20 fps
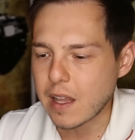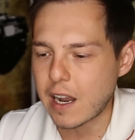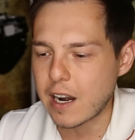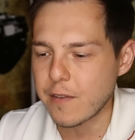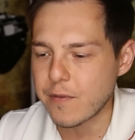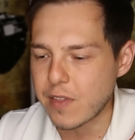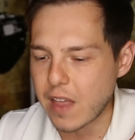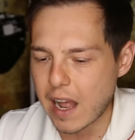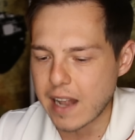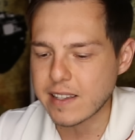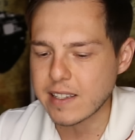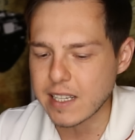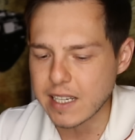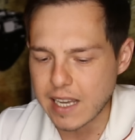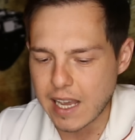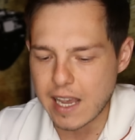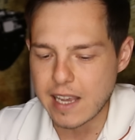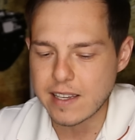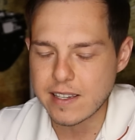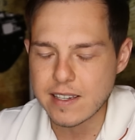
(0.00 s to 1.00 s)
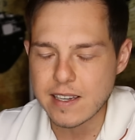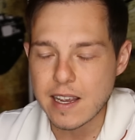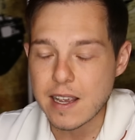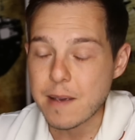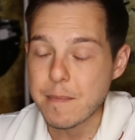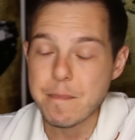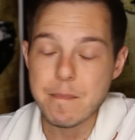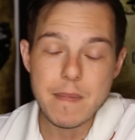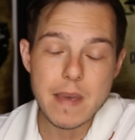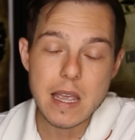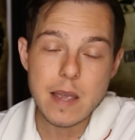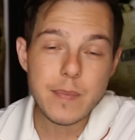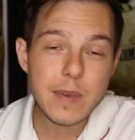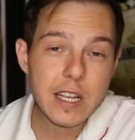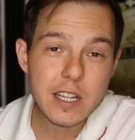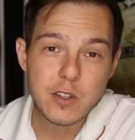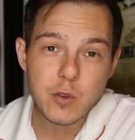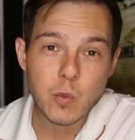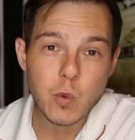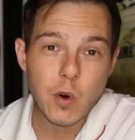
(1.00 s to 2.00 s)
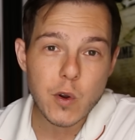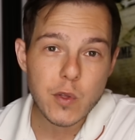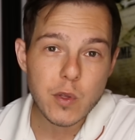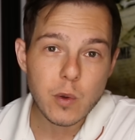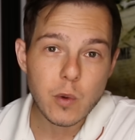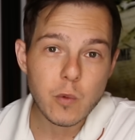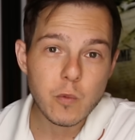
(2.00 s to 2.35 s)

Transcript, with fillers: And if that's the case, maybe it's worth